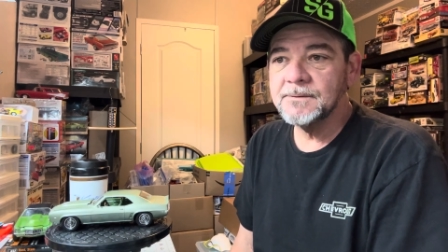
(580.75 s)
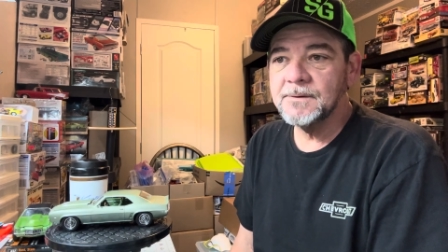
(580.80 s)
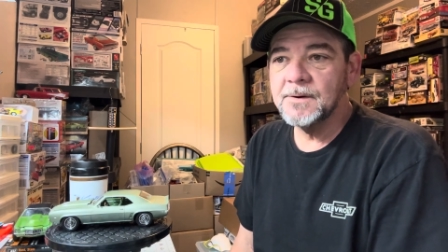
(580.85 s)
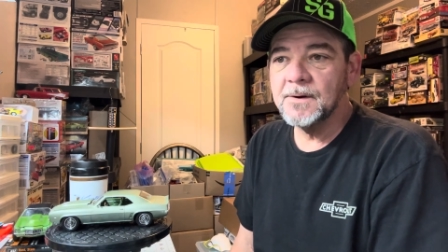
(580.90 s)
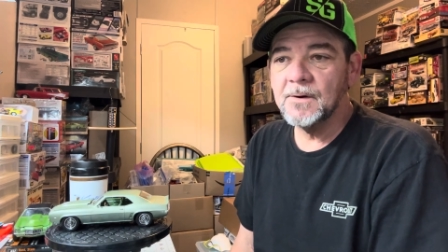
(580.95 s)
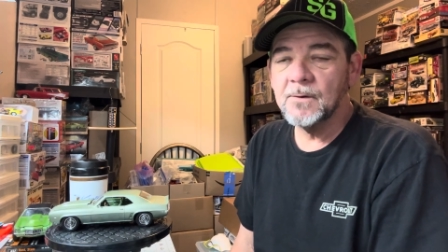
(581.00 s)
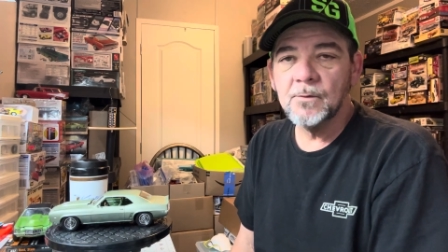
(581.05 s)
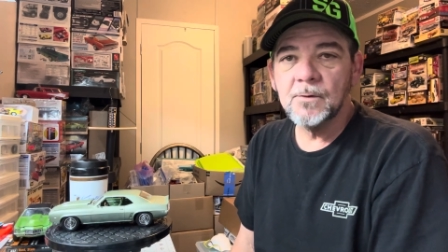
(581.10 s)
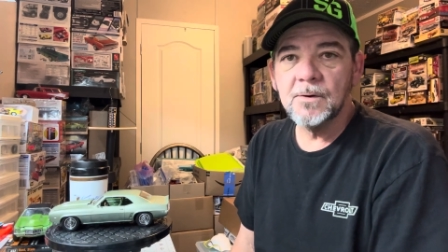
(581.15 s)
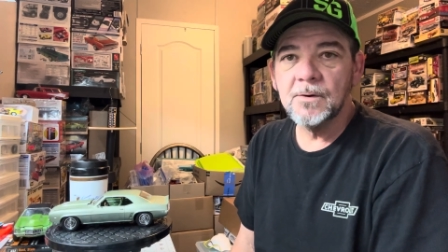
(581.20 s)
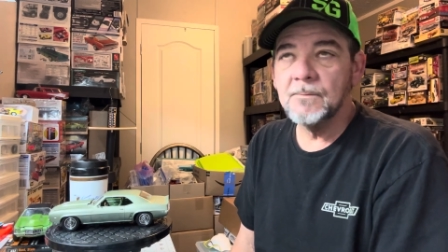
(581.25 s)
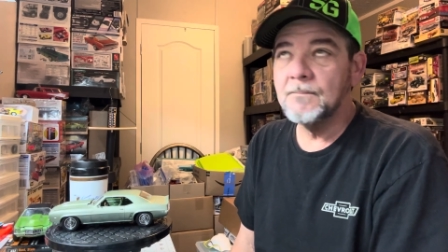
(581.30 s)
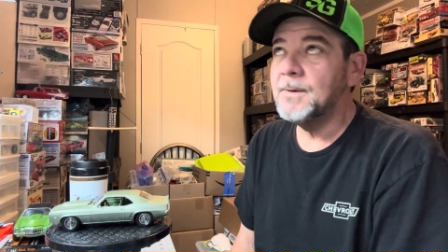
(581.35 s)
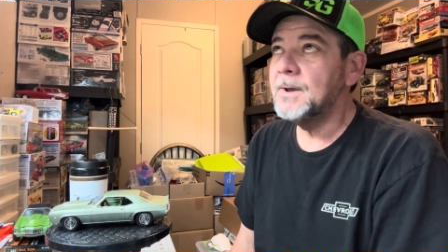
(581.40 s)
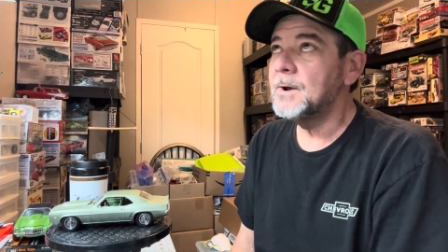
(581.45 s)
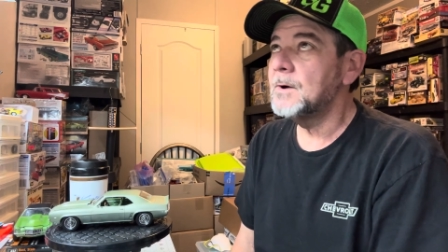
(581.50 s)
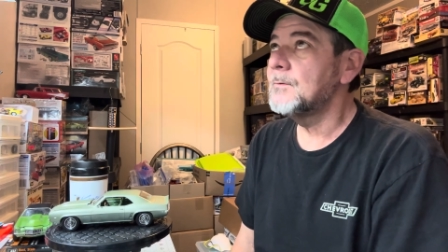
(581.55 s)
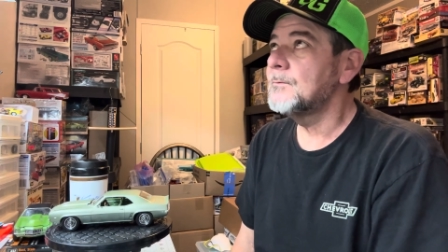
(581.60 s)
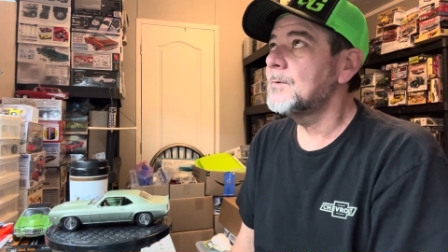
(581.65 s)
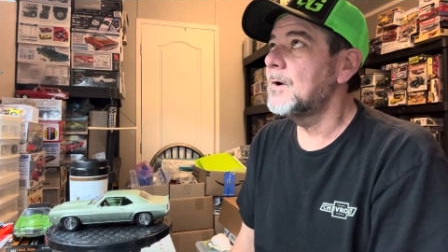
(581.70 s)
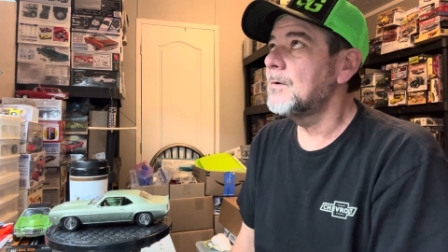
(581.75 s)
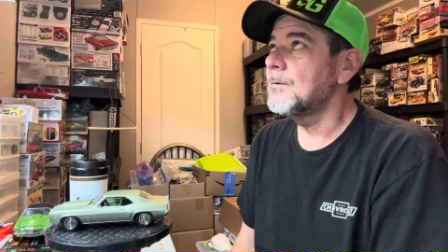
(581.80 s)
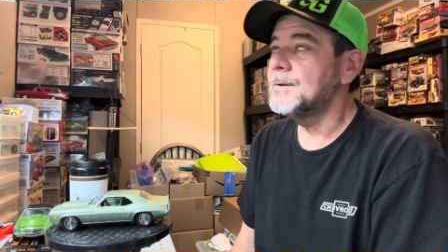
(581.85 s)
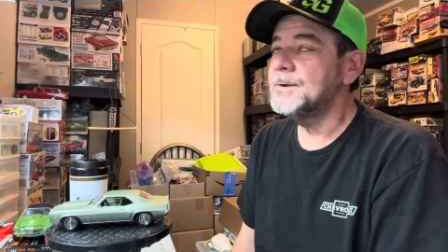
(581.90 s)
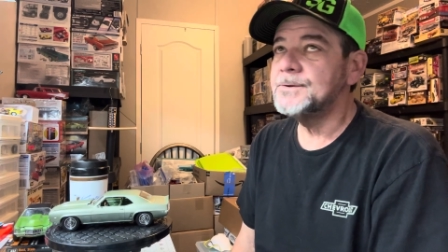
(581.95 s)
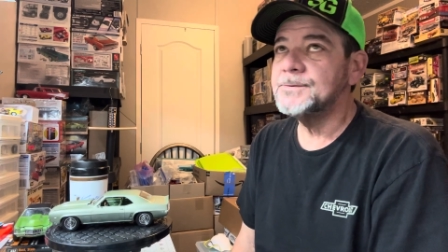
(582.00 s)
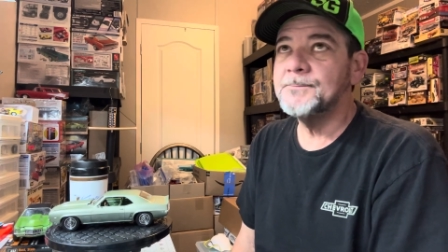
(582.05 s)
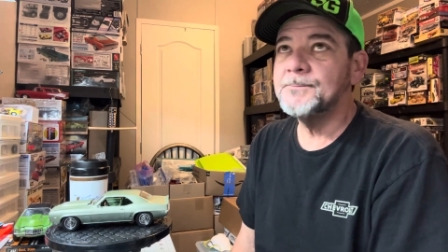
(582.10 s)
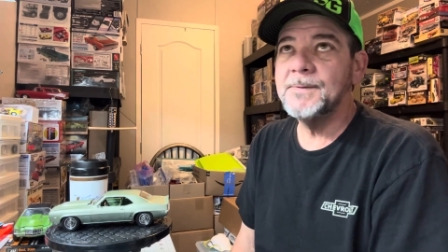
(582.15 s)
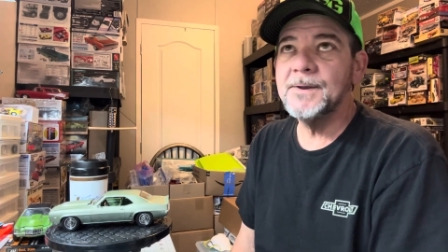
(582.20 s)
You know, we're in the middle of all
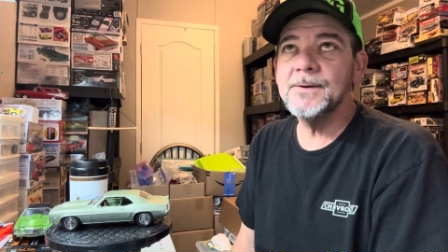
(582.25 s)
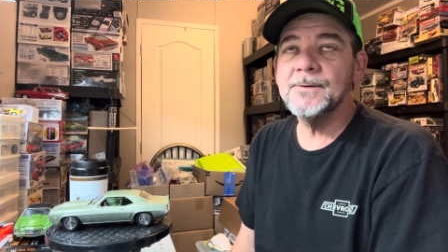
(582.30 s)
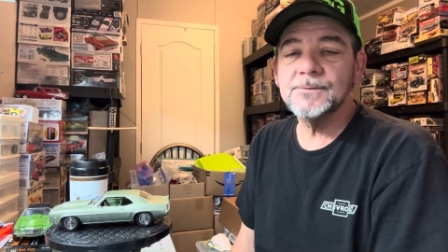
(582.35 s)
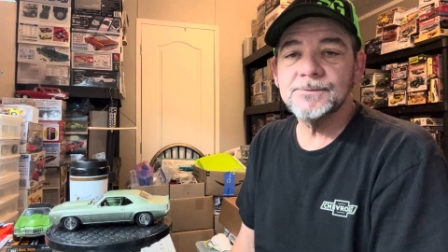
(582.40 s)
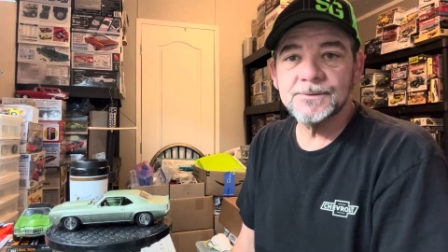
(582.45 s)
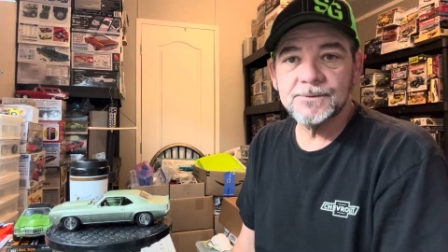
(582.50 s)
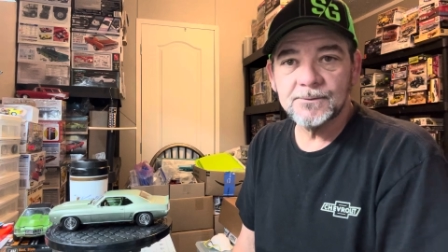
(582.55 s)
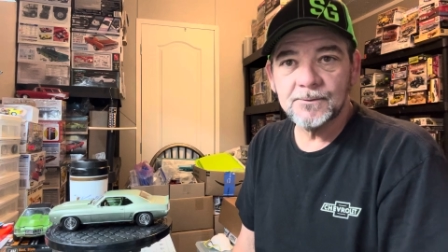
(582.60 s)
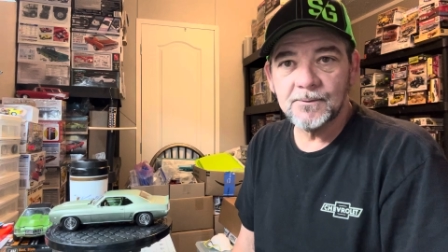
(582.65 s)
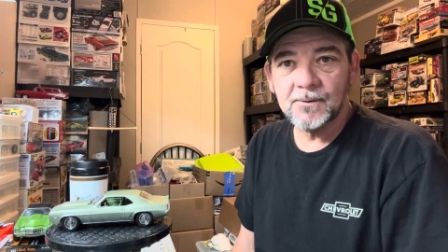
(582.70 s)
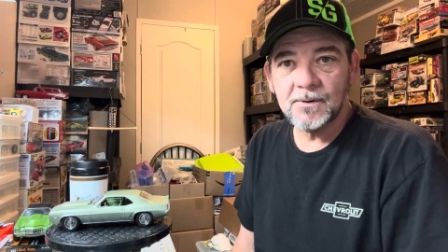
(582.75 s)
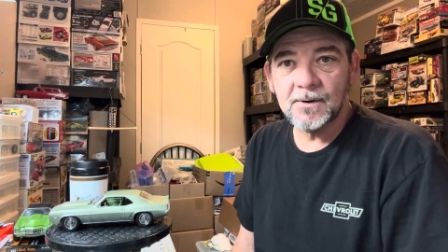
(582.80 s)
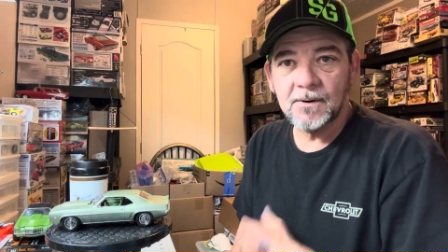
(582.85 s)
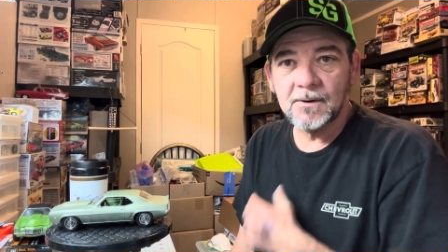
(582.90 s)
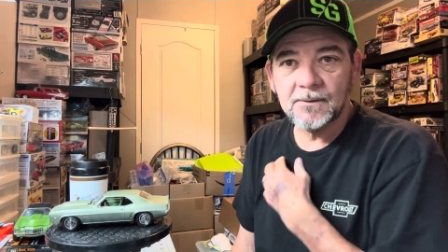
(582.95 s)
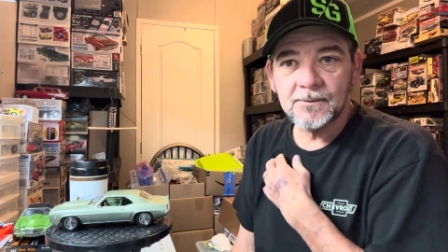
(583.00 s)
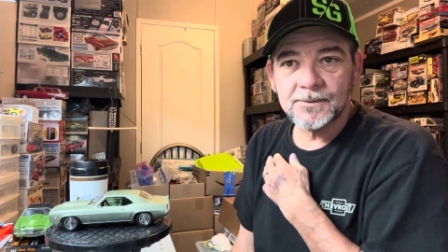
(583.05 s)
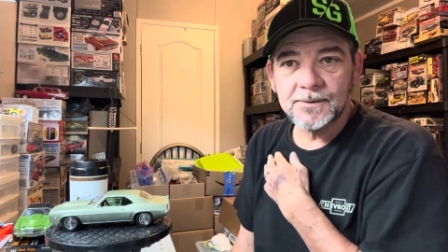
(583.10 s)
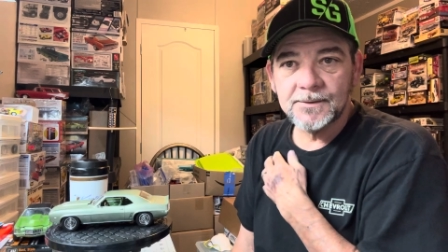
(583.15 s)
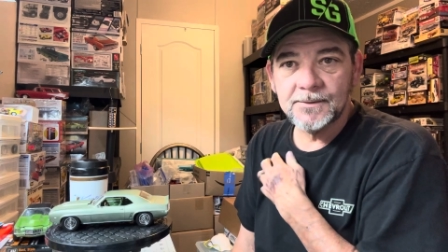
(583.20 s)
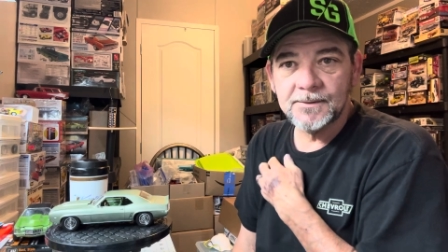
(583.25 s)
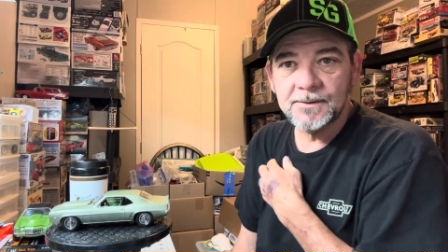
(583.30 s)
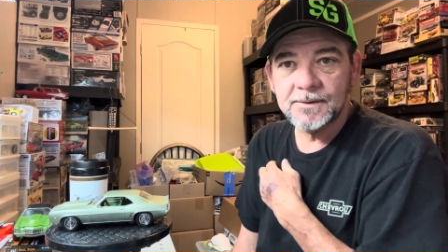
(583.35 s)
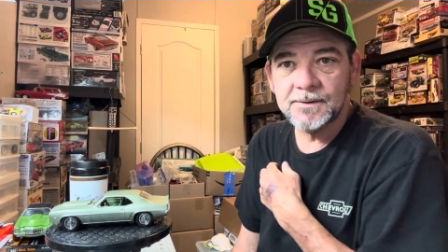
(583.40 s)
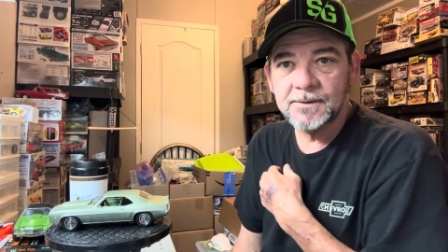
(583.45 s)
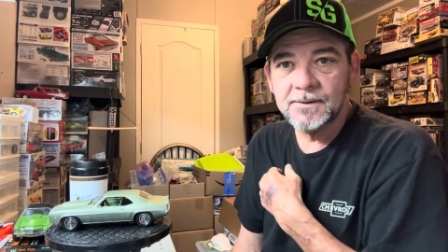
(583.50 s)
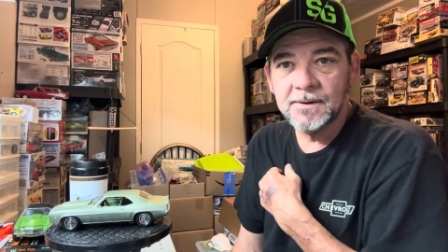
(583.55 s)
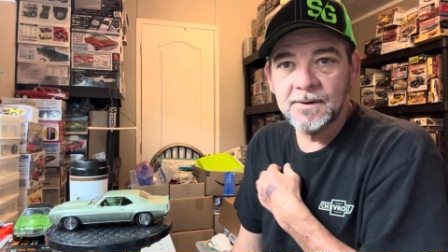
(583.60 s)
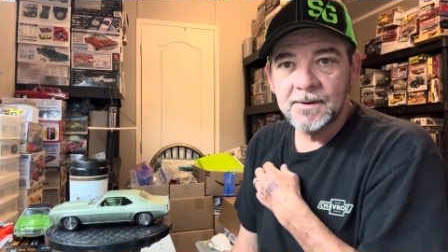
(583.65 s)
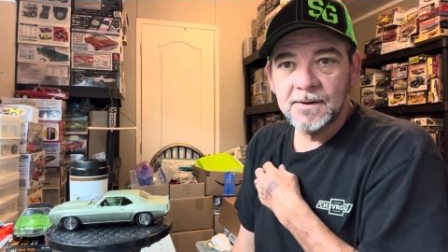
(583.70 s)
these builds that we're all doing.